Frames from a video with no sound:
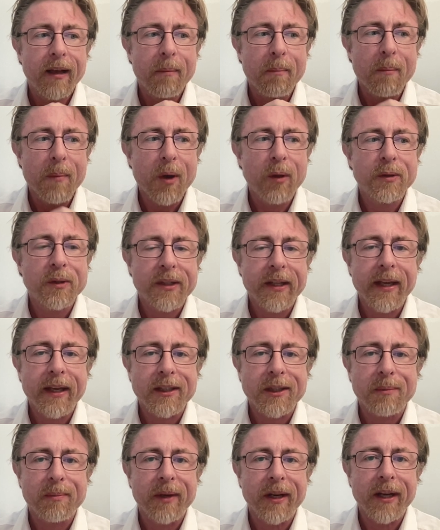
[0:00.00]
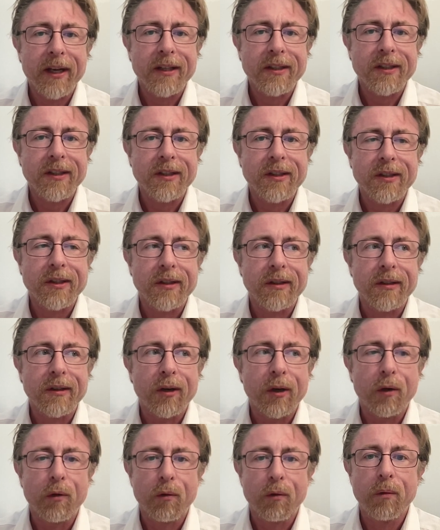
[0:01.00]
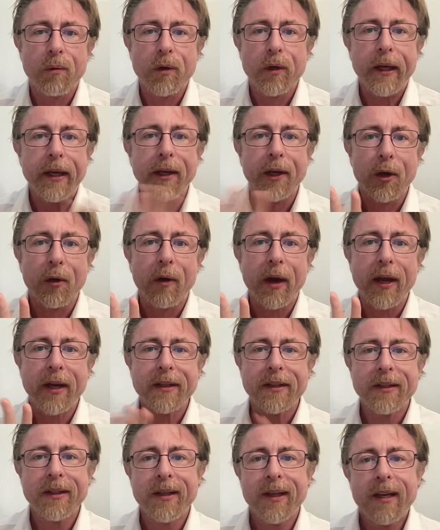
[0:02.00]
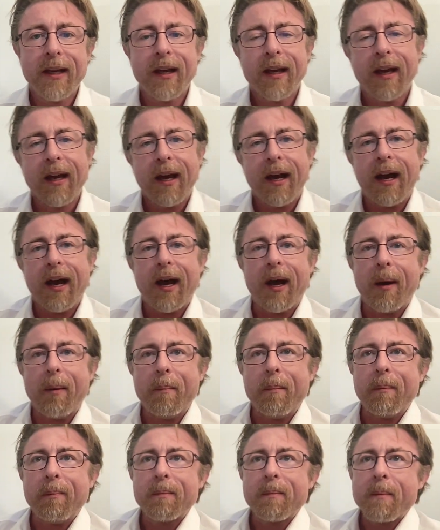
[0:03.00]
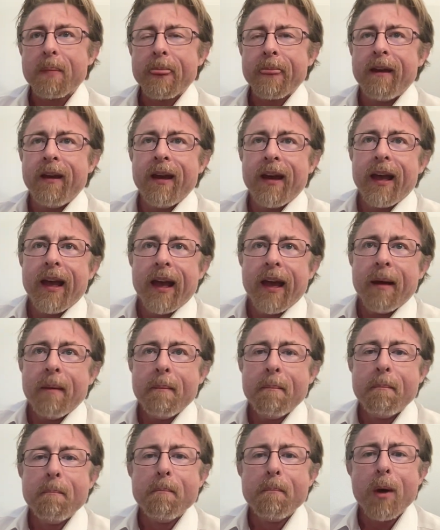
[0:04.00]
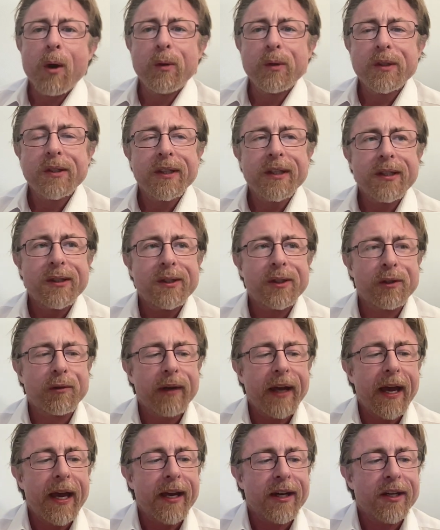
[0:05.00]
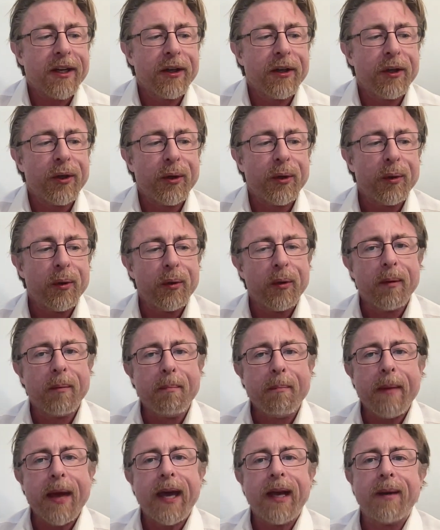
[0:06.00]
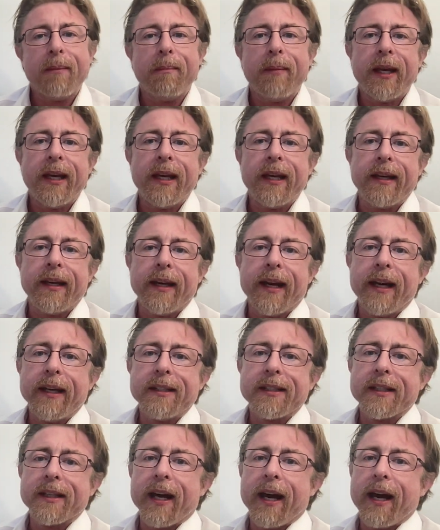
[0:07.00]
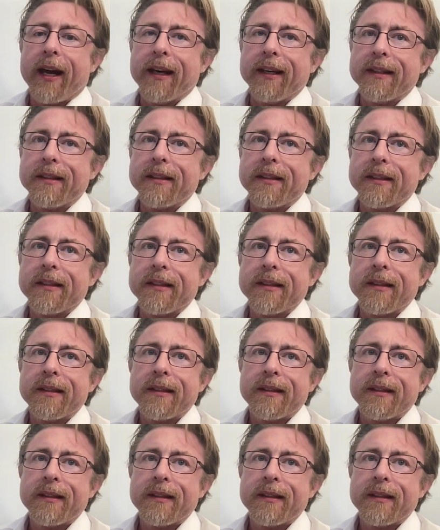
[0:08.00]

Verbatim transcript: Most of the explanations are, are incorrect. Um, mostly this is a reaction to men being nice guys.